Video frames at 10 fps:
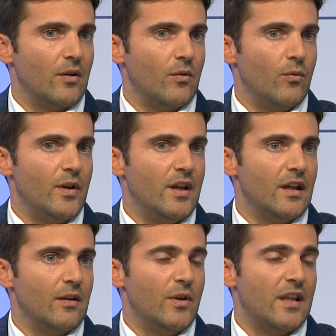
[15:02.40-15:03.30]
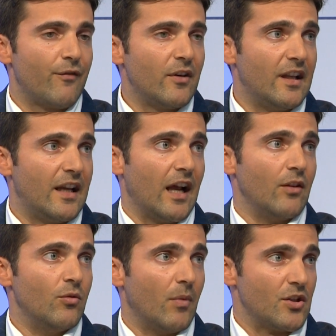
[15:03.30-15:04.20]
we definitely
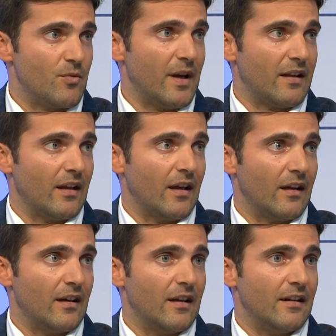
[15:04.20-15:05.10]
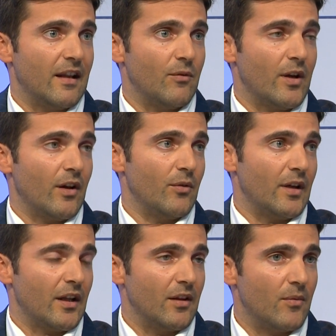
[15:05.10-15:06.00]
can do much better than we are
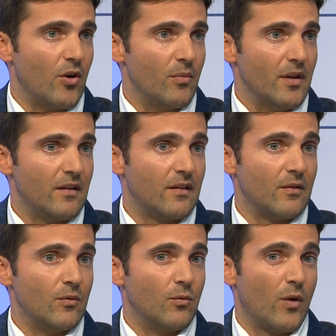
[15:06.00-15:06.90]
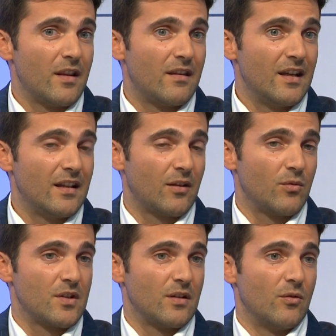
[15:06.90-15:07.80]
doing at the moment. One thing that
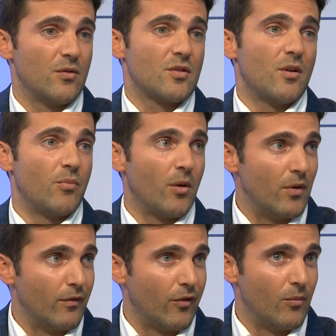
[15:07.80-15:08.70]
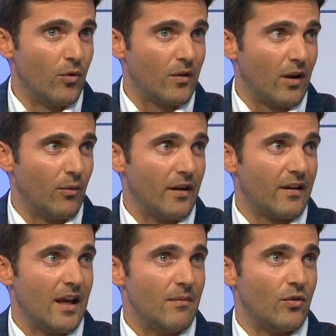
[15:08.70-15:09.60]
was also a problem for Malta when
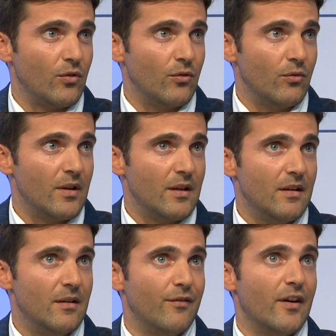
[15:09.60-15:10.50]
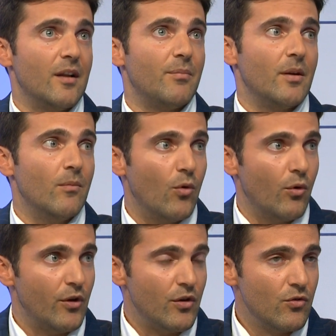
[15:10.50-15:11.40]
it came to developing
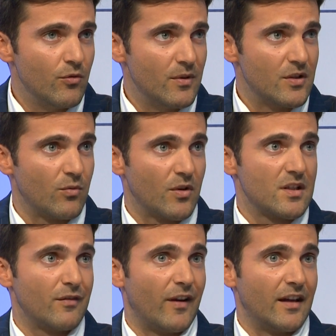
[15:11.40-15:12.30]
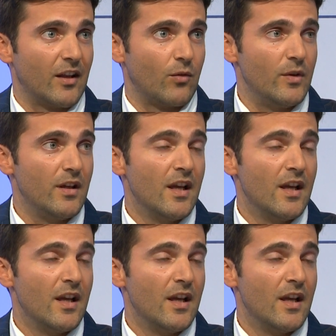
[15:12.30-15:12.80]
more renewables was the fact that we